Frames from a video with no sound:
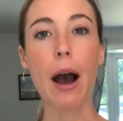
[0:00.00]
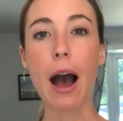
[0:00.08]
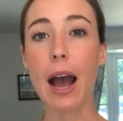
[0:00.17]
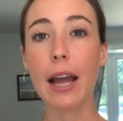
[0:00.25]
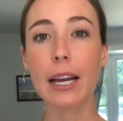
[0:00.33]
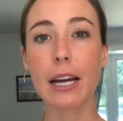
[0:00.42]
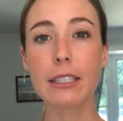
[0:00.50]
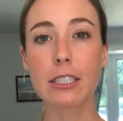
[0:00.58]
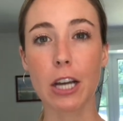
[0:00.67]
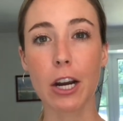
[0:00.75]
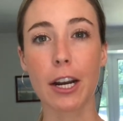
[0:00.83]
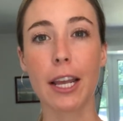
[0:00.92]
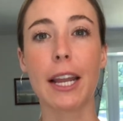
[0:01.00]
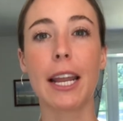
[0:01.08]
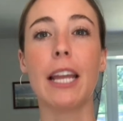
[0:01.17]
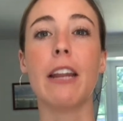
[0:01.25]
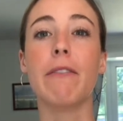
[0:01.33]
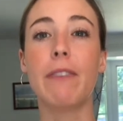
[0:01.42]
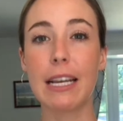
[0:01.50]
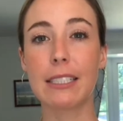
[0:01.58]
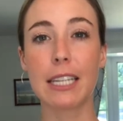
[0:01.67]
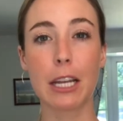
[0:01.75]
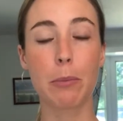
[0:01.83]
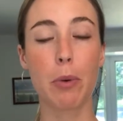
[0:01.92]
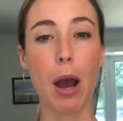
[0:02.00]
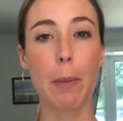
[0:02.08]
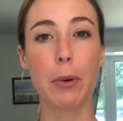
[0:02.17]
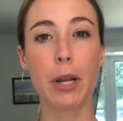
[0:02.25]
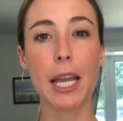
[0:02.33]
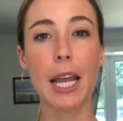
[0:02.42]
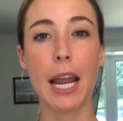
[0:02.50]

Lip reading: I got started in investing in property